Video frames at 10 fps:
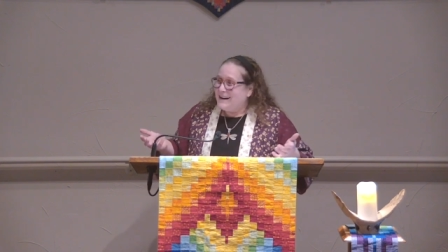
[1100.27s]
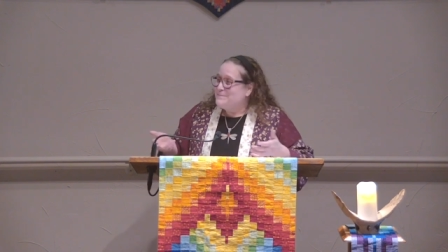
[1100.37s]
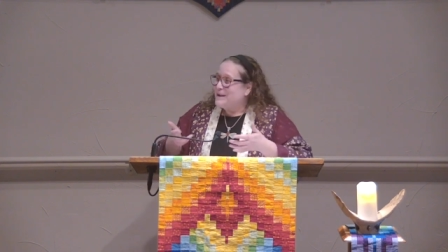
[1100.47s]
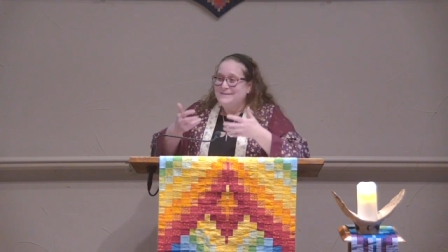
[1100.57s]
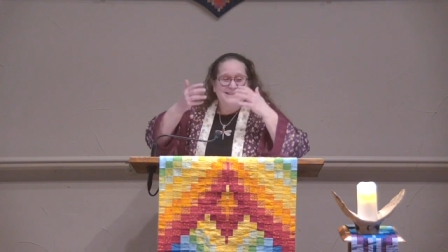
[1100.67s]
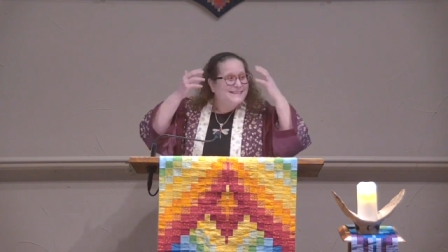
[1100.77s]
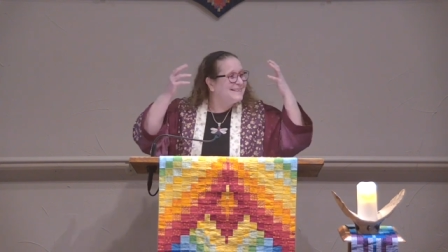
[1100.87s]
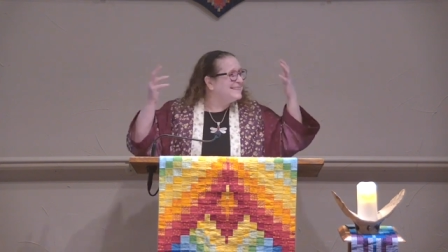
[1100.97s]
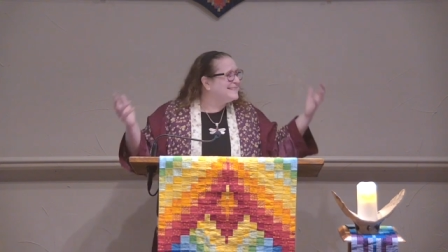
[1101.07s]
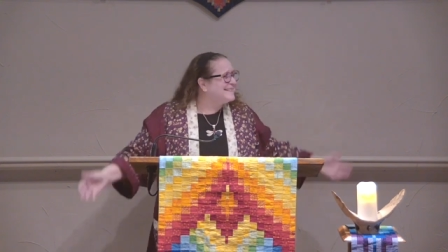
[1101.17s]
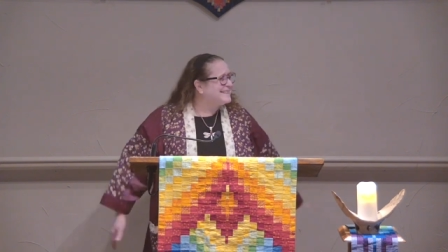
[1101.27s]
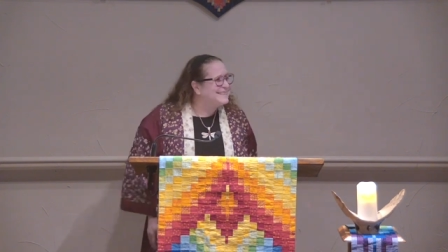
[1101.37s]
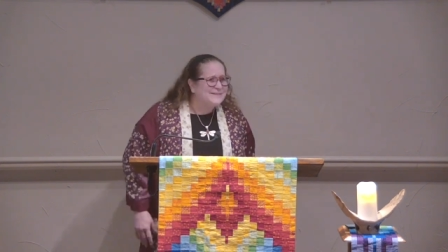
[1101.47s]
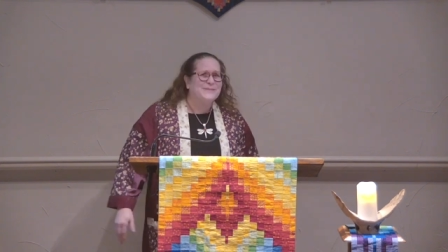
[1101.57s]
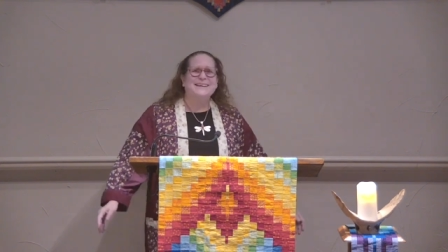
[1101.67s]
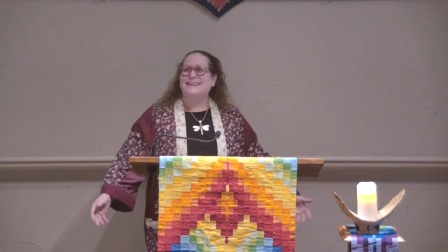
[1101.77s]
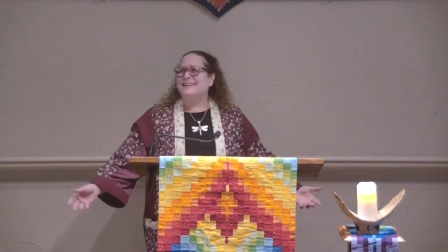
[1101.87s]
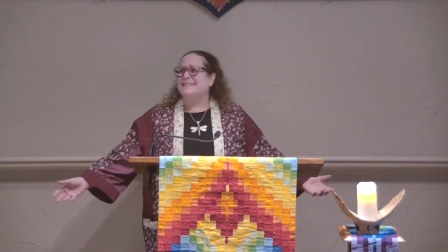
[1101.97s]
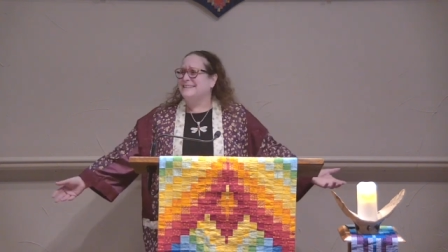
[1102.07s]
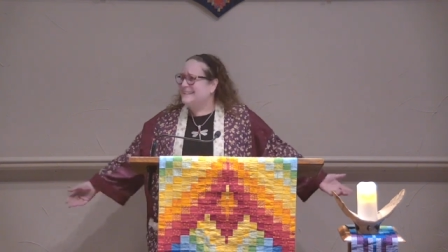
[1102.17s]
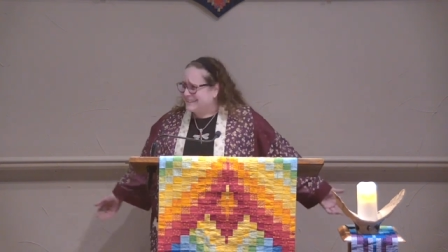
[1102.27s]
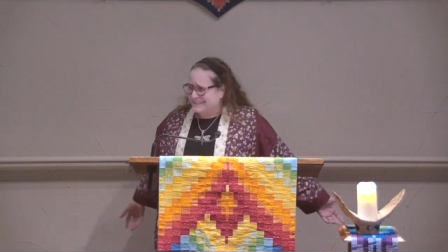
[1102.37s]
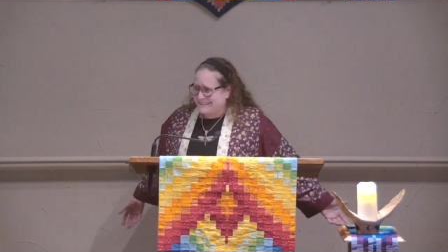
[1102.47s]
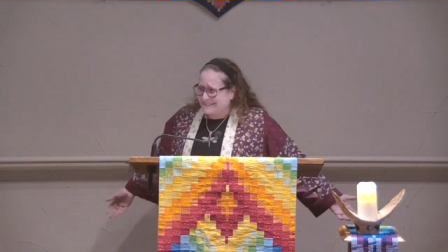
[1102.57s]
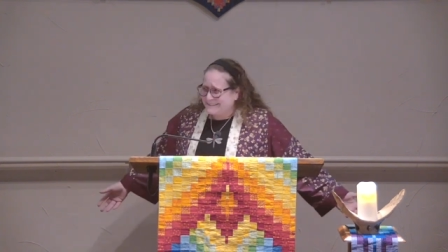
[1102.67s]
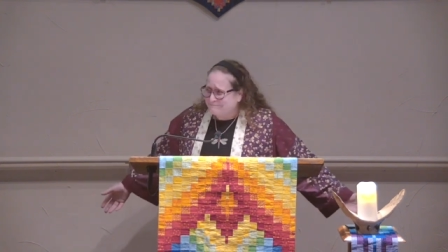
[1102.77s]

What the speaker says: And Bud was like, this is ridiculous.